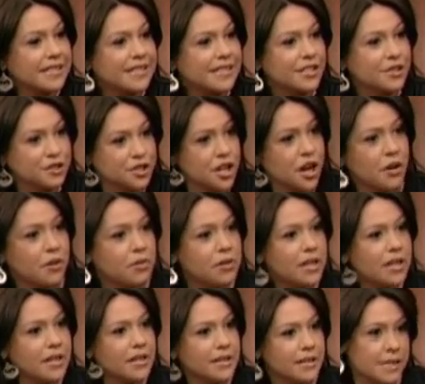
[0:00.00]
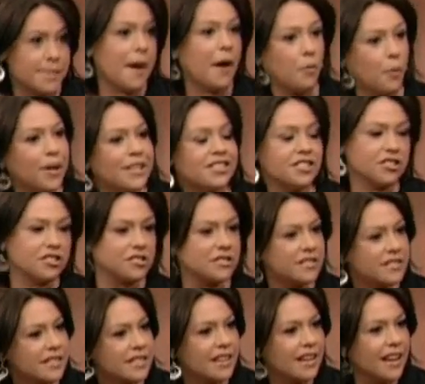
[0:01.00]
since your show is about
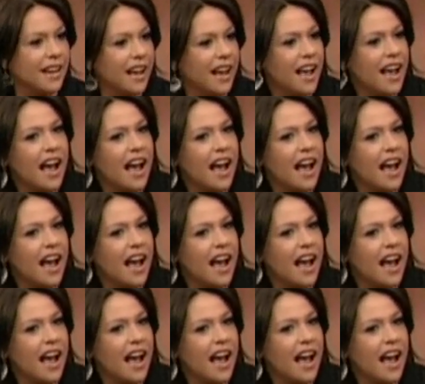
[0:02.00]
wizards. Yes.